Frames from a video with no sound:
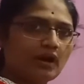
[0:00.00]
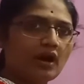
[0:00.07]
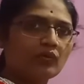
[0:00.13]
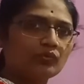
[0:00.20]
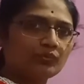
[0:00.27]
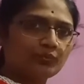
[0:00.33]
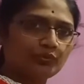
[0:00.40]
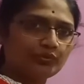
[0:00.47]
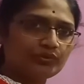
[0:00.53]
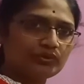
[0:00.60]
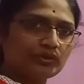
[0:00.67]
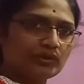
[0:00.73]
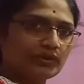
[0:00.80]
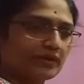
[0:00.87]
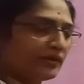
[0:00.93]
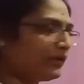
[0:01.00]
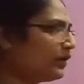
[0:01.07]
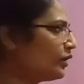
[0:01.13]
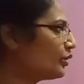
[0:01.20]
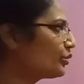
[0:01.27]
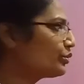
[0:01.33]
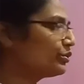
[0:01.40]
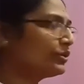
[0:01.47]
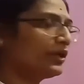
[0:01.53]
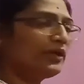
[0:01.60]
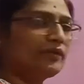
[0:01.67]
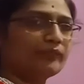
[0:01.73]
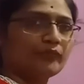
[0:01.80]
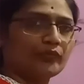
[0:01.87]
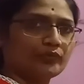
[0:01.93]
output current to the
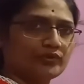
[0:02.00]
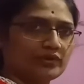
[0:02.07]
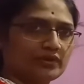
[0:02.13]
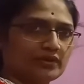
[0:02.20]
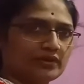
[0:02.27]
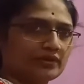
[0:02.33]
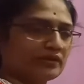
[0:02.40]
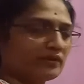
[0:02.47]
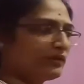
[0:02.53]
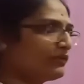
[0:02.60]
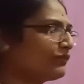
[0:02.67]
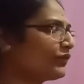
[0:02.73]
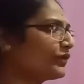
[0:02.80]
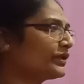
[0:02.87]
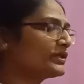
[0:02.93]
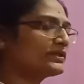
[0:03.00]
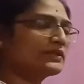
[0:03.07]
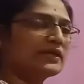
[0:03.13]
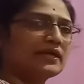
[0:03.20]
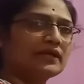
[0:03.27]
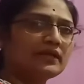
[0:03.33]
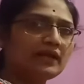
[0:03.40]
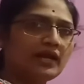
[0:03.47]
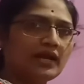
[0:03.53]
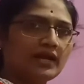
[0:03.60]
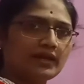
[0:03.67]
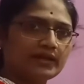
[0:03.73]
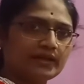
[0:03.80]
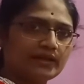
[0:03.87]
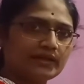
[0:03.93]
input current. What is gain?
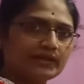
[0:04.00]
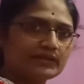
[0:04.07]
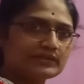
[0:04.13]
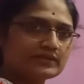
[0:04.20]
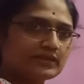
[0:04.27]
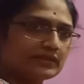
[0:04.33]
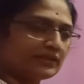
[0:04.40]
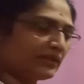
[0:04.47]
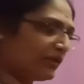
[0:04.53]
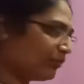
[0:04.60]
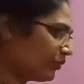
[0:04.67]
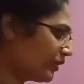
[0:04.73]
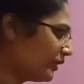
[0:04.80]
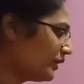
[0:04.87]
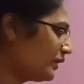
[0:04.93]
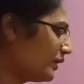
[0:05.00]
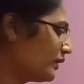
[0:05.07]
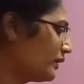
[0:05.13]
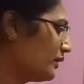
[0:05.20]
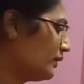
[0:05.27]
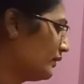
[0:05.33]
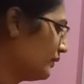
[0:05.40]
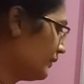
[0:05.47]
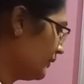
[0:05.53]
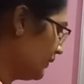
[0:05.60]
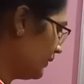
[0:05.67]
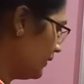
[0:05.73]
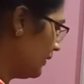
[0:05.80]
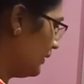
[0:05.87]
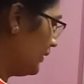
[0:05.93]
Gain is nothing but,
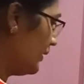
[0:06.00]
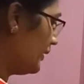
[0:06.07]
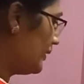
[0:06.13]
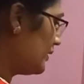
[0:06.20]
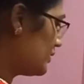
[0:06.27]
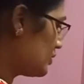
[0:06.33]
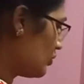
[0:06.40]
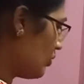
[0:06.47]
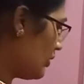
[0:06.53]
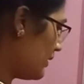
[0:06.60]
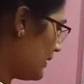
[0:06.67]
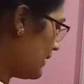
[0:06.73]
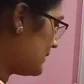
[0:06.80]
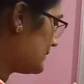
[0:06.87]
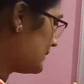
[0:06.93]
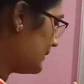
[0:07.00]
it is called as